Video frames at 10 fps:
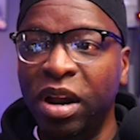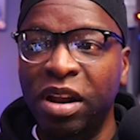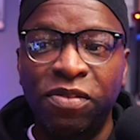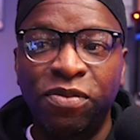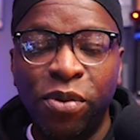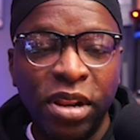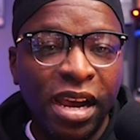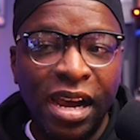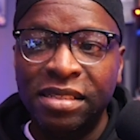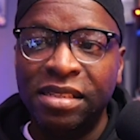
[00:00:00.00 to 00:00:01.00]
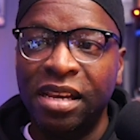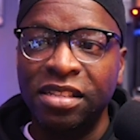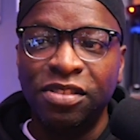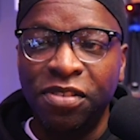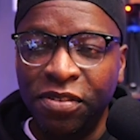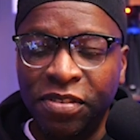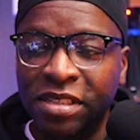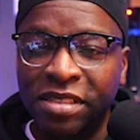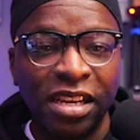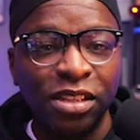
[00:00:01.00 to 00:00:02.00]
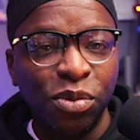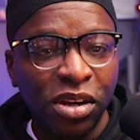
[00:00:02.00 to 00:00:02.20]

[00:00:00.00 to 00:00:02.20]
We're at 49 seconds, 50 seconds.